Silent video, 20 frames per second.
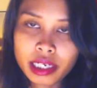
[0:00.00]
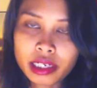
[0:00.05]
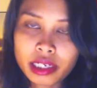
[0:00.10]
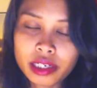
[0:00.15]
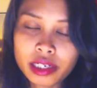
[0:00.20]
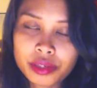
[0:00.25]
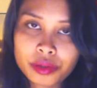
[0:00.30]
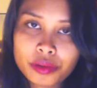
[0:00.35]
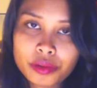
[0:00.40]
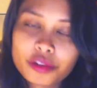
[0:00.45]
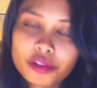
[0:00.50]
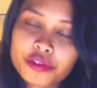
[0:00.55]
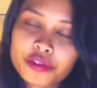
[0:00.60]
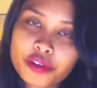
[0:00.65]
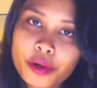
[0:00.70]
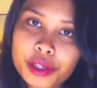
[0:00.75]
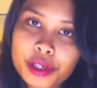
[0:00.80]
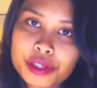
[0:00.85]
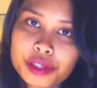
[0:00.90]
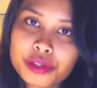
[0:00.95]
and I don't look
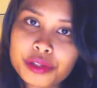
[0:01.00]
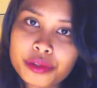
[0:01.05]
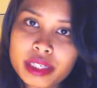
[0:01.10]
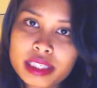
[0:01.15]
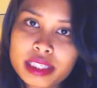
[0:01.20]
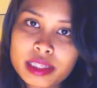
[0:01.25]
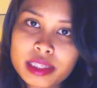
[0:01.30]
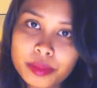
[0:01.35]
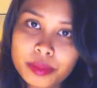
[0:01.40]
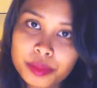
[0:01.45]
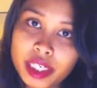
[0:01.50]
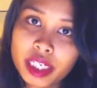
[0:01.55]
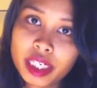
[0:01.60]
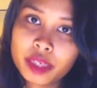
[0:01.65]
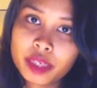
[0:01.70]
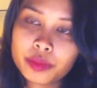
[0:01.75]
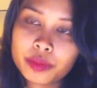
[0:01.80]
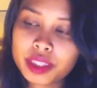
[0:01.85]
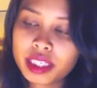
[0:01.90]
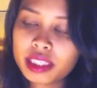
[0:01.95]
forward to it
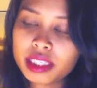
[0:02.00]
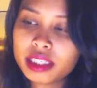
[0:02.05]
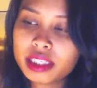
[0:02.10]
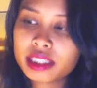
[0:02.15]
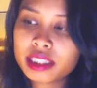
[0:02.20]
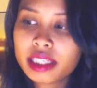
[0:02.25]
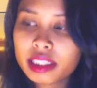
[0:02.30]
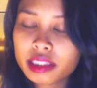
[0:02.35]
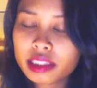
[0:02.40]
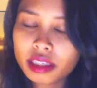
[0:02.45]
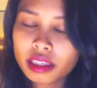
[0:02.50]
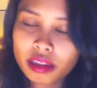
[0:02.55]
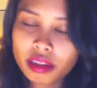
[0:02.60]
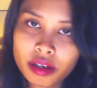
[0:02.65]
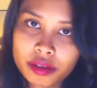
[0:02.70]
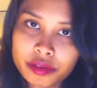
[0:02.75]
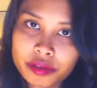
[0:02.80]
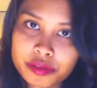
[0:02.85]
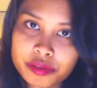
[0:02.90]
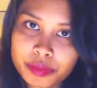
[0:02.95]
sometimes. And it takes a
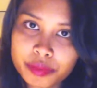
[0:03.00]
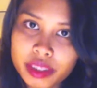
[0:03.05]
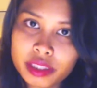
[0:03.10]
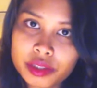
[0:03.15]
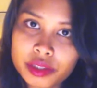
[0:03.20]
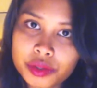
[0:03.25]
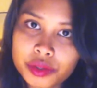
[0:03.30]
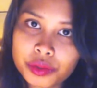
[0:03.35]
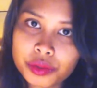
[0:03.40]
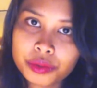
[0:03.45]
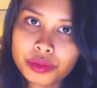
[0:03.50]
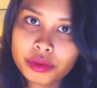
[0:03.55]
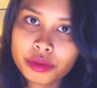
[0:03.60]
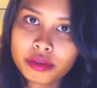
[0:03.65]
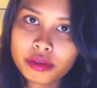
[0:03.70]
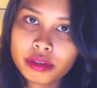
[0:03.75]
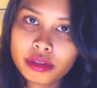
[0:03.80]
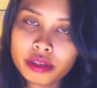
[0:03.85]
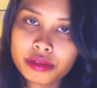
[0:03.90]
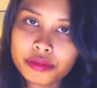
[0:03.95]
lot of me to
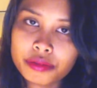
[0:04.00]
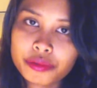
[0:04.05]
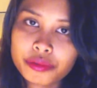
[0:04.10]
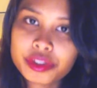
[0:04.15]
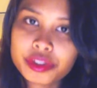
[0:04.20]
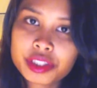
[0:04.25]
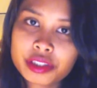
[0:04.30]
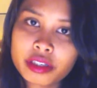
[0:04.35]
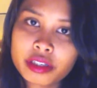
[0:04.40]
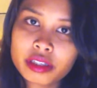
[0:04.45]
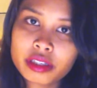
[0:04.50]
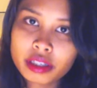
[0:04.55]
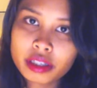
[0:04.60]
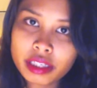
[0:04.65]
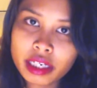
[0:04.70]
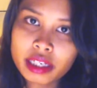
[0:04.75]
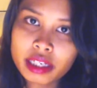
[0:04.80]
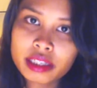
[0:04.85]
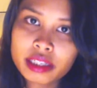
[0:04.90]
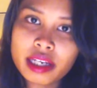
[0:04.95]
restart
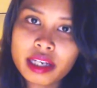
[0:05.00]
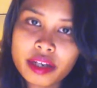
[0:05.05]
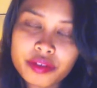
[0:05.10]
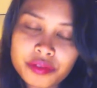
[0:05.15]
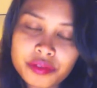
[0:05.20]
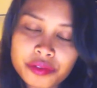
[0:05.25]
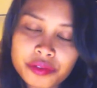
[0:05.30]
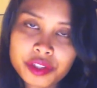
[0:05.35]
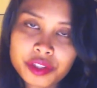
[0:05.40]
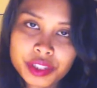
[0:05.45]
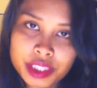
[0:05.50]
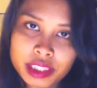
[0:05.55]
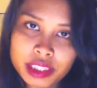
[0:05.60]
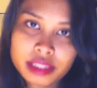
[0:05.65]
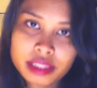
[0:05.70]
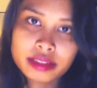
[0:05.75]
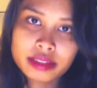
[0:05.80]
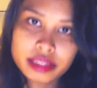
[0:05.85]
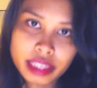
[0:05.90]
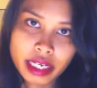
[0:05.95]
again every
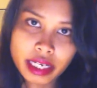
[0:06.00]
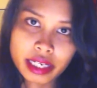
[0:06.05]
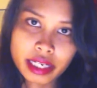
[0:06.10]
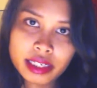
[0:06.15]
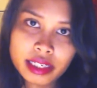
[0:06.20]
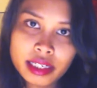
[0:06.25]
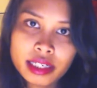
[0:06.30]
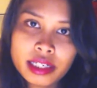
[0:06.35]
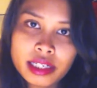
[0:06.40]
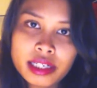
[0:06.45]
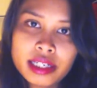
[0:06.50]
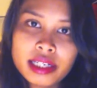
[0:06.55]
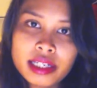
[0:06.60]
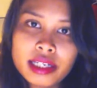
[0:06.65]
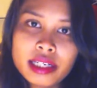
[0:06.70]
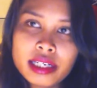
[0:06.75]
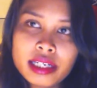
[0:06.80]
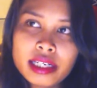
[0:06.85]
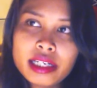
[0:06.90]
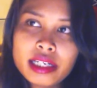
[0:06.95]
single day.
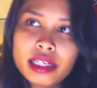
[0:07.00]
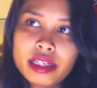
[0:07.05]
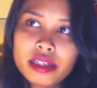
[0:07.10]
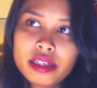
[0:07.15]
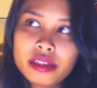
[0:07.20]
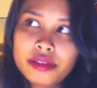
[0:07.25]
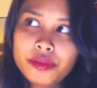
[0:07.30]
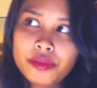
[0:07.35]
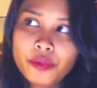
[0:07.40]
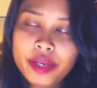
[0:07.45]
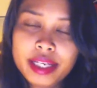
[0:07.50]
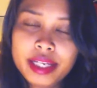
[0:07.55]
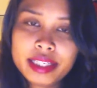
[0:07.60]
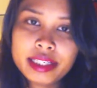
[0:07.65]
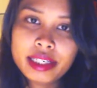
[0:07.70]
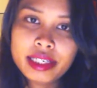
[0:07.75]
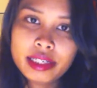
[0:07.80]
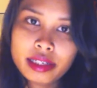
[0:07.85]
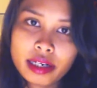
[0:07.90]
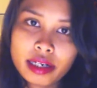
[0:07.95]
And
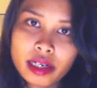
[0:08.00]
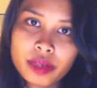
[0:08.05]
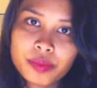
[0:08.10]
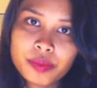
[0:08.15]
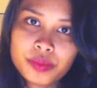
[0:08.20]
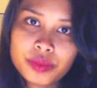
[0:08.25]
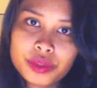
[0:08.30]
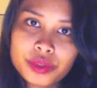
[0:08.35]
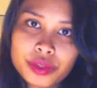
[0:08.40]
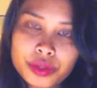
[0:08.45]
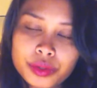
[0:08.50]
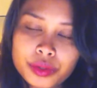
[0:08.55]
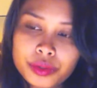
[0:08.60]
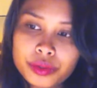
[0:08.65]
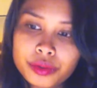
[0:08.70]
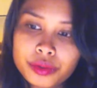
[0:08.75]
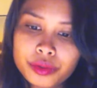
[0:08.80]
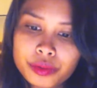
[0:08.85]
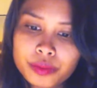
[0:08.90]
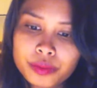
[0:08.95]
waking up
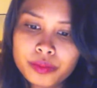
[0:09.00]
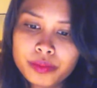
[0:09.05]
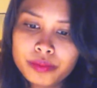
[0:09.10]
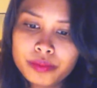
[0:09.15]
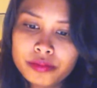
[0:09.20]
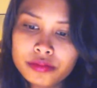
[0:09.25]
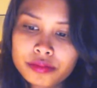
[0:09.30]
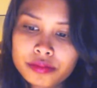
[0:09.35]
to